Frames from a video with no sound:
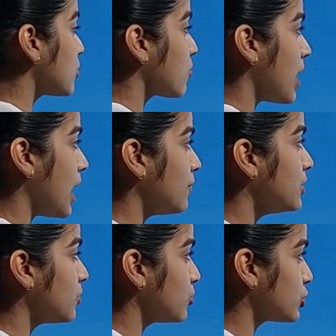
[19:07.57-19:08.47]
you have
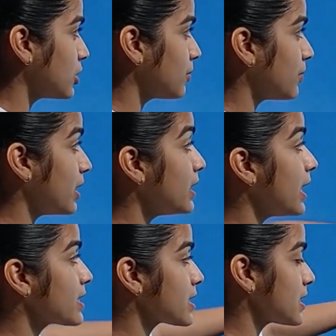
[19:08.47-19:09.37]
in
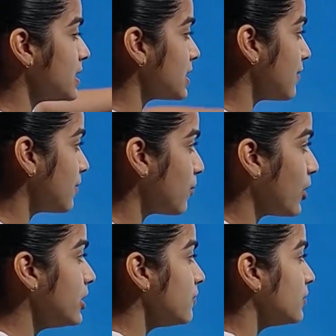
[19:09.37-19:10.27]
exercise
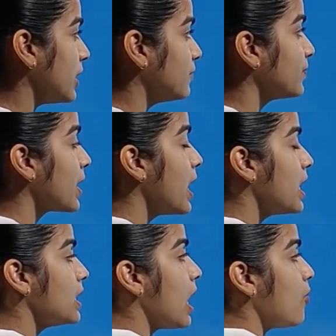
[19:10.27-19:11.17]
7.5.
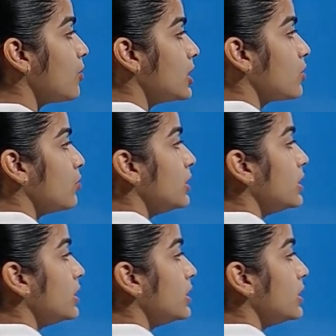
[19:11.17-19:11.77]
Now equivalent